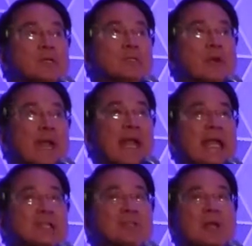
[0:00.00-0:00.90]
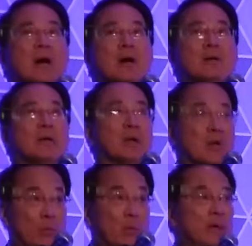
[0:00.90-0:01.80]
So
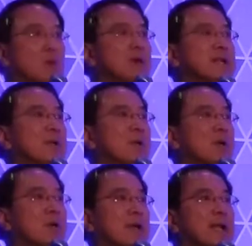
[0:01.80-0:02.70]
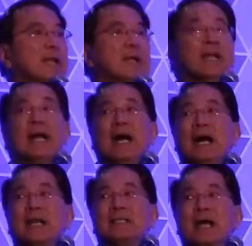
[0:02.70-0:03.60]
ageLOC, a, a word that we coined,
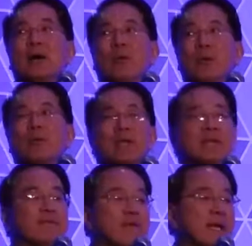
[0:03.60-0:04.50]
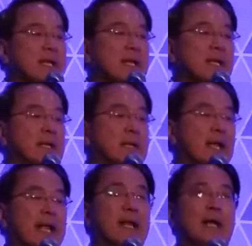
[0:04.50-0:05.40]
uh, is how we are redefining
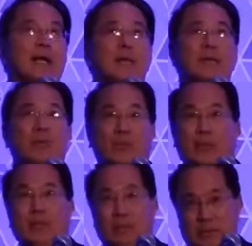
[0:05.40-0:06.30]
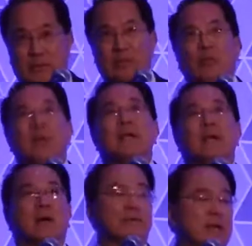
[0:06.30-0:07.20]
and, and, the, the way
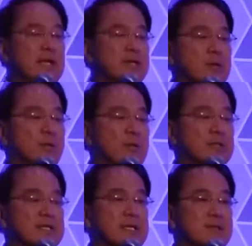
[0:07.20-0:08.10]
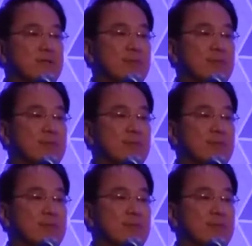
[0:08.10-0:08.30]
of the aging process,